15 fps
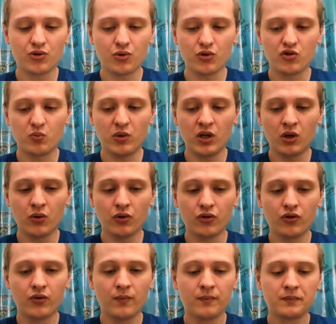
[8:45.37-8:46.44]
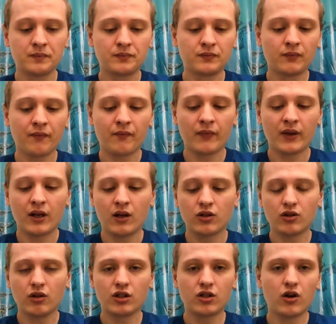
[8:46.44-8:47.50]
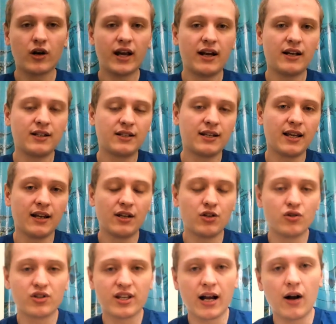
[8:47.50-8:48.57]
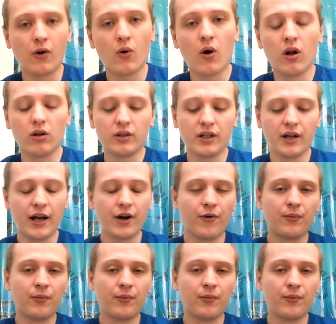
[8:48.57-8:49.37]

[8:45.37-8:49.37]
Speakers. So let's go ahead and get into sound quality now.